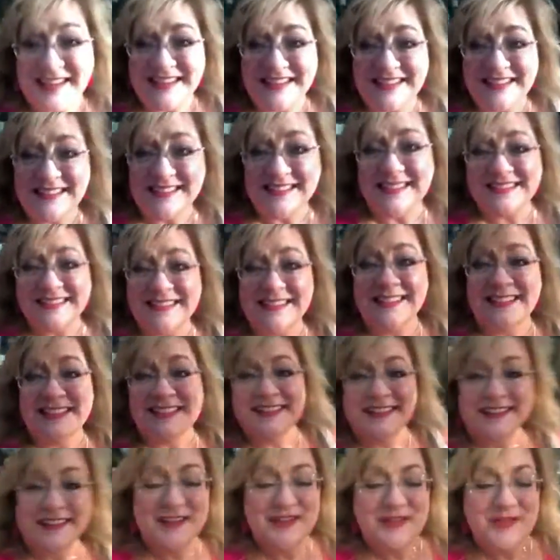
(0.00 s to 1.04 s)
it.
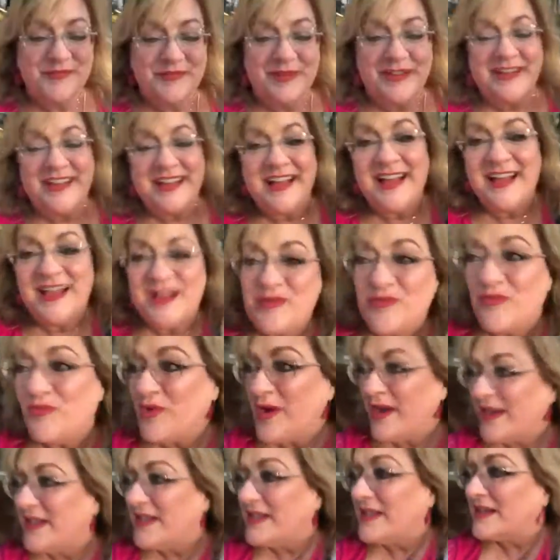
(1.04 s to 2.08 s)
But I'm
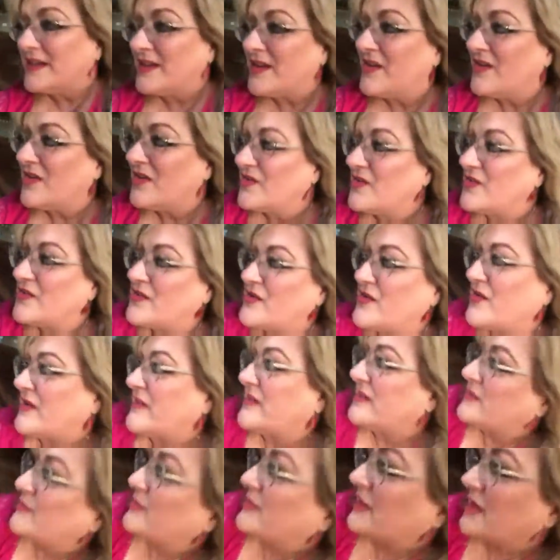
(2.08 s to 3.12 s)
waiting on, okay,
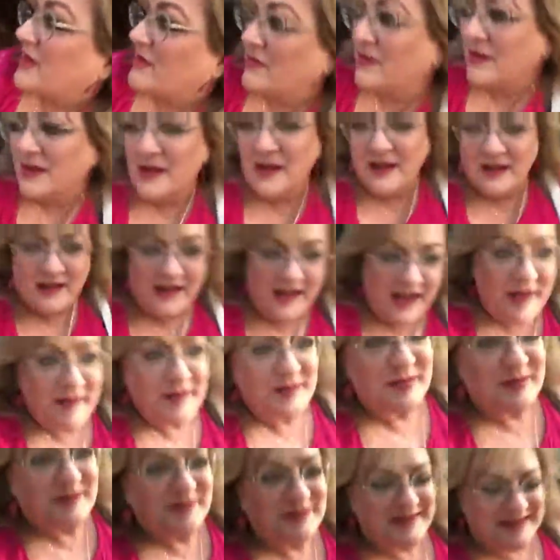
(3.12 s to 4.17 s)
there we go. I
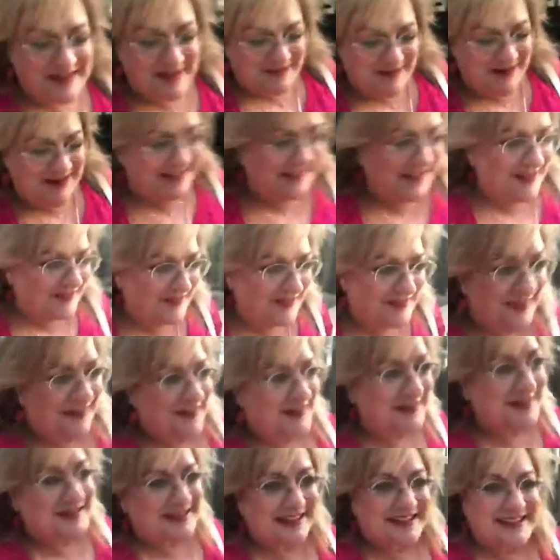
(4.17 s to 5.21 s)
was purposely waiting on
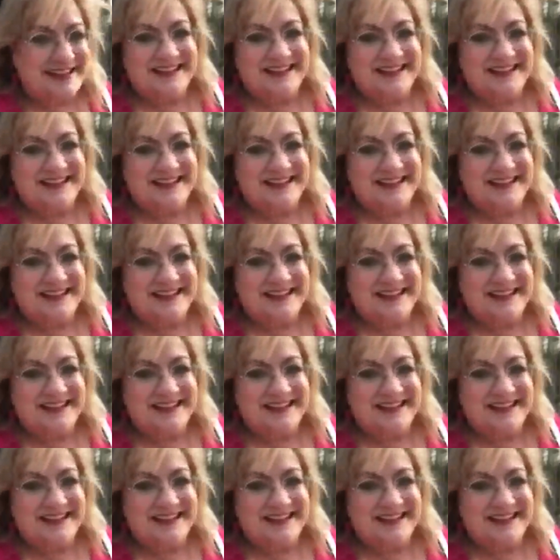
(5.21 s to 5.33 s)
folks to